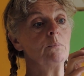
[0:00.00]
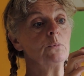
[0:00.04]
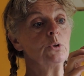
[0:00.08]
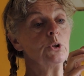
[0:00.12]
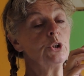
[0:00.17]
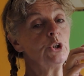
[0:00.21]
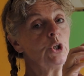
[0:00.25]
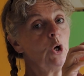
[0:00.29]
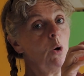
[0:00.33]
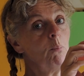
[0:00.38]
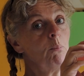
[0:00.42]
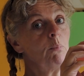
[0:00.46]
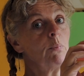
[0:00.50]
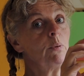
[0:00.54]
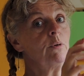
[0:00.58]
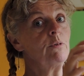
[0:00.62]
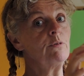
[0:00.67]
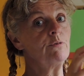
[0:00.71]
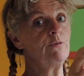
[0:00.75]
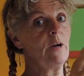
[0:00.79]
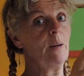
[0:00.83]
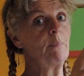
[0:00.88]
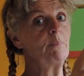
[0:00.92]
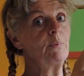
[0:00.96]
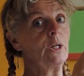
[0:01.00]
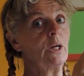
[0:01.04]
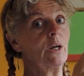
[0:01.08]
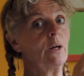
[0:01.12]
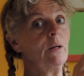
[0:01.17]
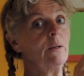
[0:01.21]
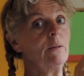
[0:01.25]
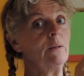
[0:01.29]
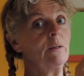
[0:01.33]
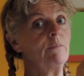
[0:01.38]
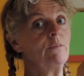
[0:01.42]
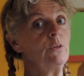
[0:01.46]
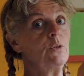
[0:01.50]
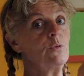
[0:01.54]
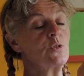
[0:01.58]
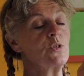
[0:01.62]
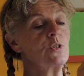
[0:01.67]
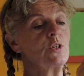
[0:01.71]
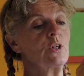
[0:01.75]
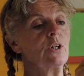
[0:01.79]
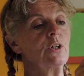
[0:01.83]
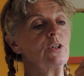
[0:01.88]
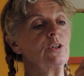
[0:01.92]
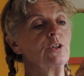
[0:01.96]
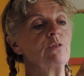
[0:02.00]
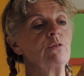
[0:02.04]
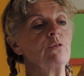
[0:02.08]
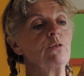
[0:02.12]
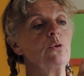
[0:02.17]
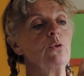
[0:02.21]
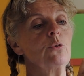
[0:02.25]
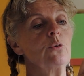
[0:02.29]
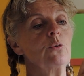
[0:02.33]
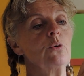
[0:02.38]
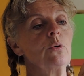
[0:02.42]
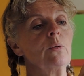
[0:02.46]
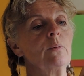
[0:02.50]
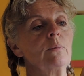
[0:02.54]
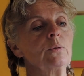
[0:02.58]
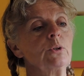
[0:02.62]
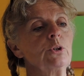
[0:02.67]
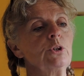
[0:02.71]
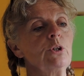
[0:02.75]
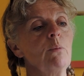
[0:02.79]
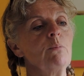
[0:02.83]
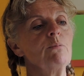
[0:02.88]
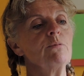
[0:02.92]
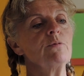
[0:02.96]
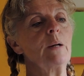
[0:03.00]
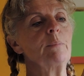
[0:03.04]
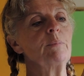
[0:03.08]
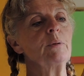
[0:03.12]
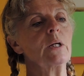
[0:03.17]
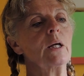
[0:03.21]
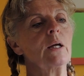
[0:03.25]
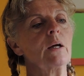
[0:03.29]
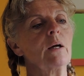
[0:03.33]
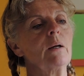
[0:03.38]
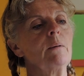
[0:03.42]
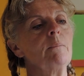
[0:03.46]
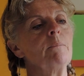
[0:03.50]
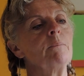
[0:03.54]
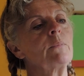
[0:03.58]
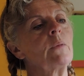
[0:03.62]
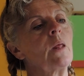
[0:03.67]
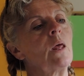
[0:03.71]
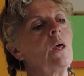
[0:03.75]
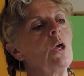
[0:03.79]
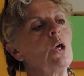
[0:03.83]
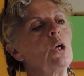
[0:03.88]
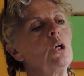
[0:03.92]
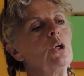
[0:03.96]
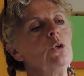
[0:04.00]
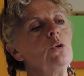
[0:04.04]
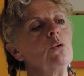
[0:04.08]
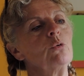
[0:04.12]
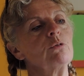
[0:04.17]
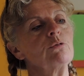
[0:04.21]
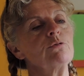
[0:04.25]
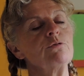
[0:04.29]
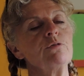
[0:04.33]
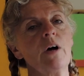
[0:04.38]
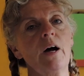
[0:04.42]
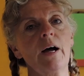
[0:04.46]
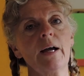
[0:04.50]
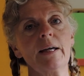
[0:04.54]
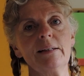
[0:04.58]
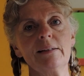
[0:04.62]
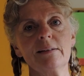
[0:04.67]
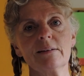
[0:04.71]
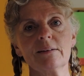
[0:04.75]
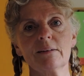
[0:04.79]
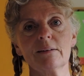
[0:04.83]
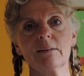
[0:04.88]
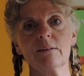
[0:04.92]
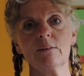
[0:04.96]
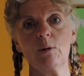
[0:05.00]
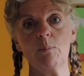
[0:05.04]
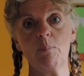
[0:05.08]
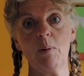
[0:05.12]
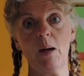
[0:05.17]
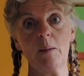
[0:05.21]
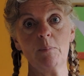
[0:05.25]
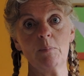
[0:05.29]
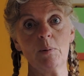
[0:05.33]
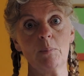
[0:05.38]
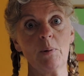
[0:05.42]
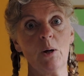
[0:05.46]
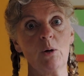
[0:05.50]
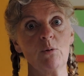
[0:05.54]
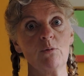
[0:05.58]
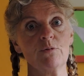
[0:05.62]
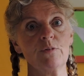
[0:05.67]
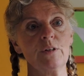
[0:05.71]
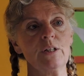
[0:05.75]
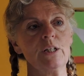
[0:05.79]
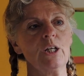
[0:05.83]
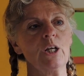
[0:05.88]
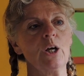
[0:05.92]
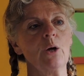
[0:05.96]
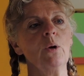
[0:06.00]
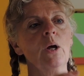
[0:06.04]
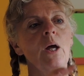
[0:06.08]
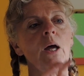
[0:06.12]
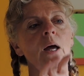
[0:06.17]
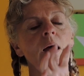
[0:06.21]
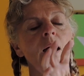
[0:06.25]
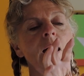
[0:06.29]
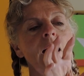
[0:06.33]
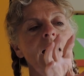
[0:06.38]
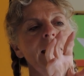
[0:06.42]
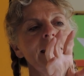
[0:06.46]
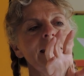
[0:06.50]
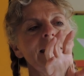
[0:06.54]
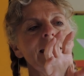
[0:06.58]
Chomp Fabrica, if you search for Chomp Fabrica, you'll find the paper boat video. And